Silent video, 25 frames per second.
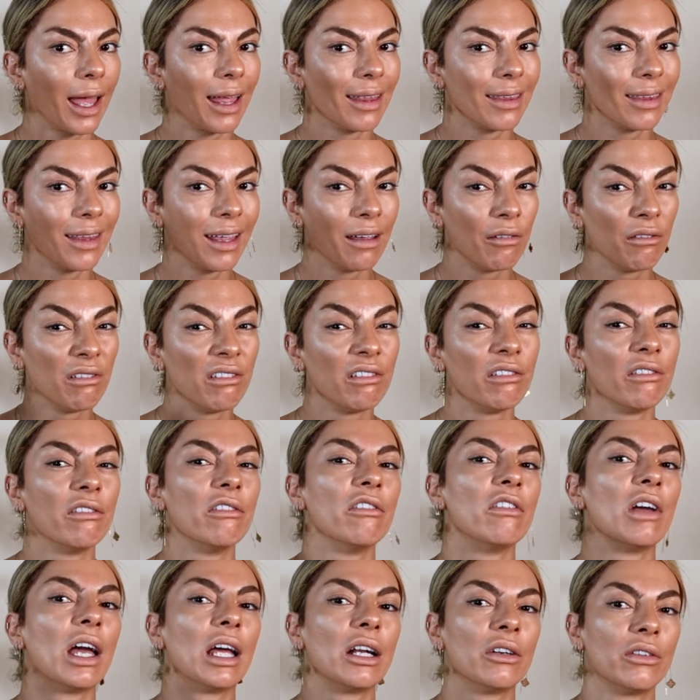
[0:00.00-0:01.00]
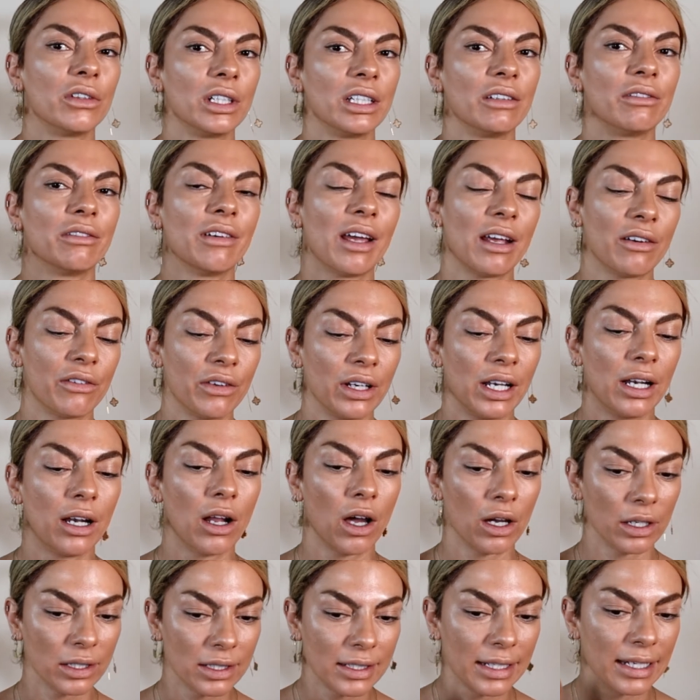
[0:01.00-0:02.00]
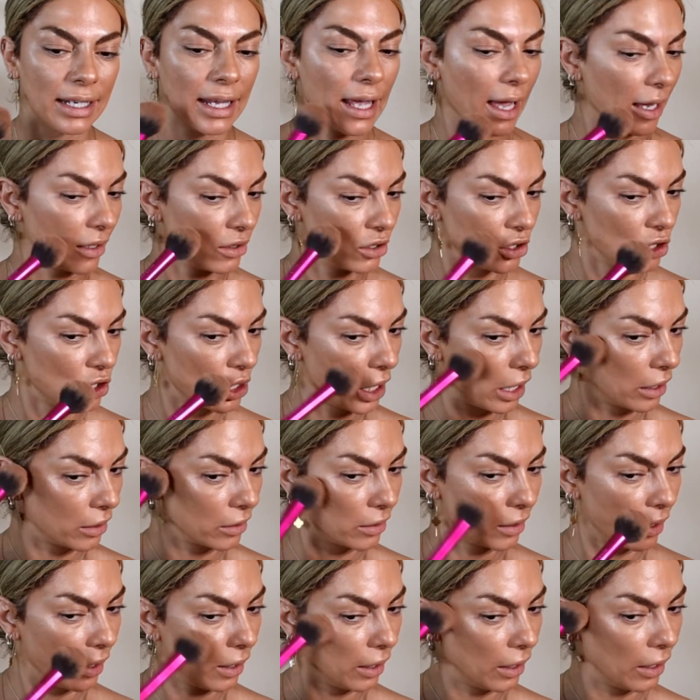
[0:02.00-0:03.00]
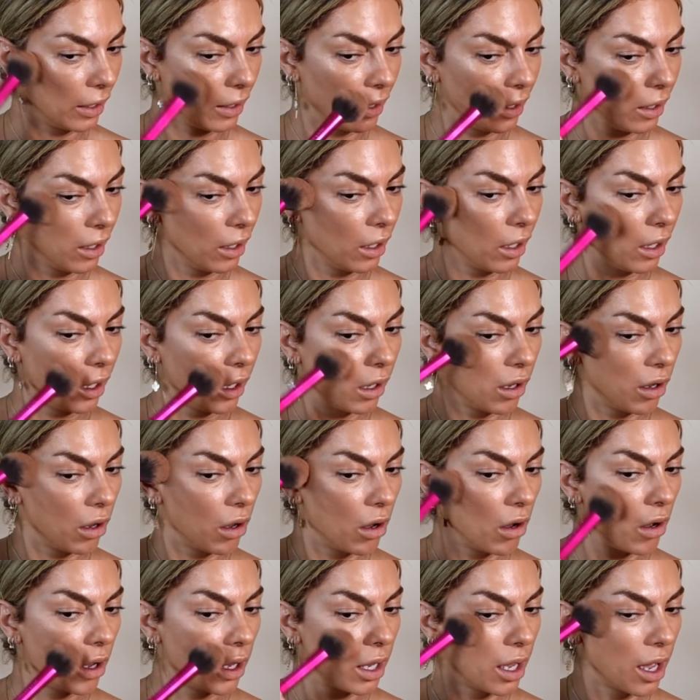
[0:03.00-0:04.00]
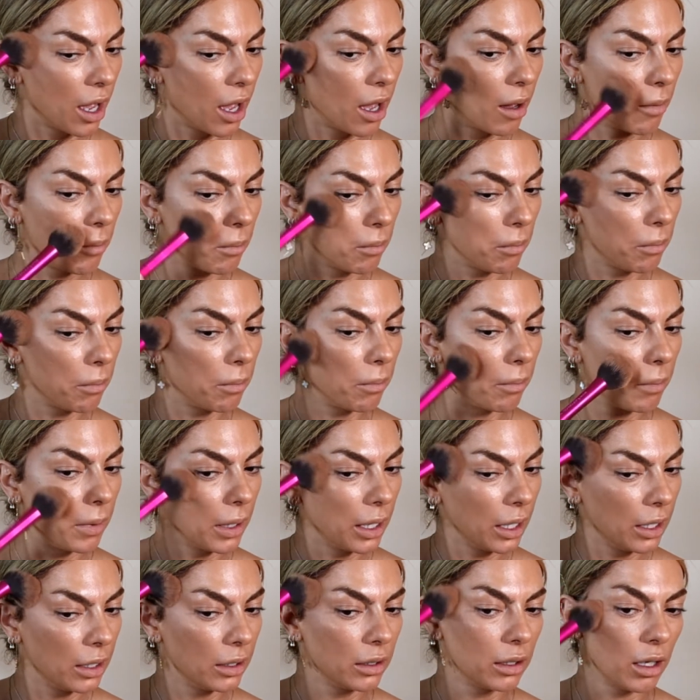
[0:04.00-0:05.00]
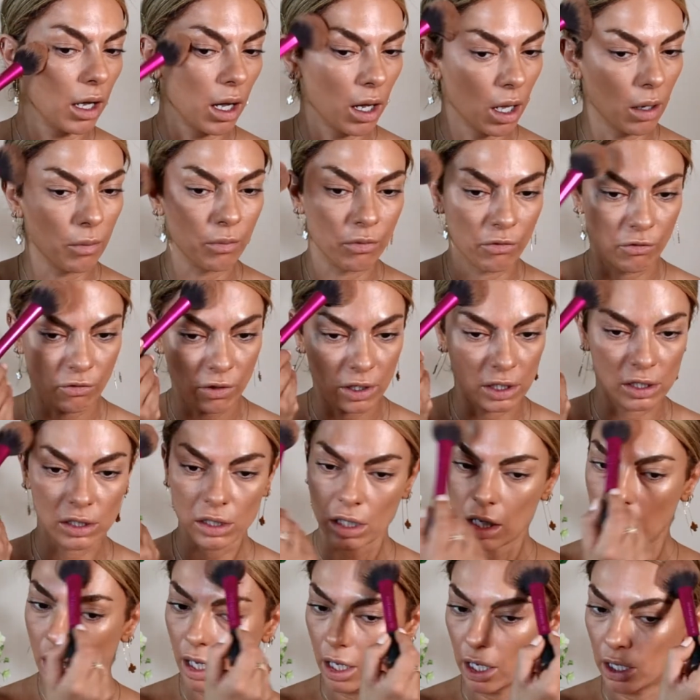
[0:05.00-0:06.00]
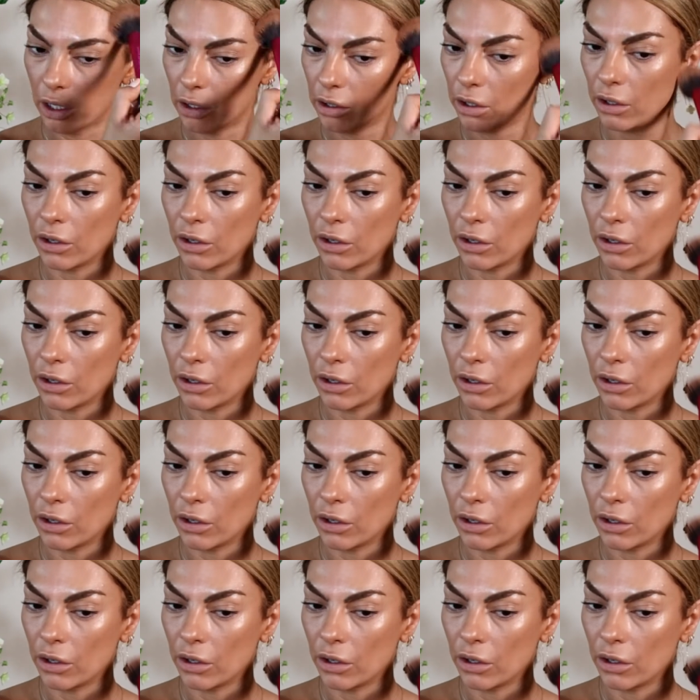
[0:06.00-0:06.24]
and then very lightly and gently I build up what I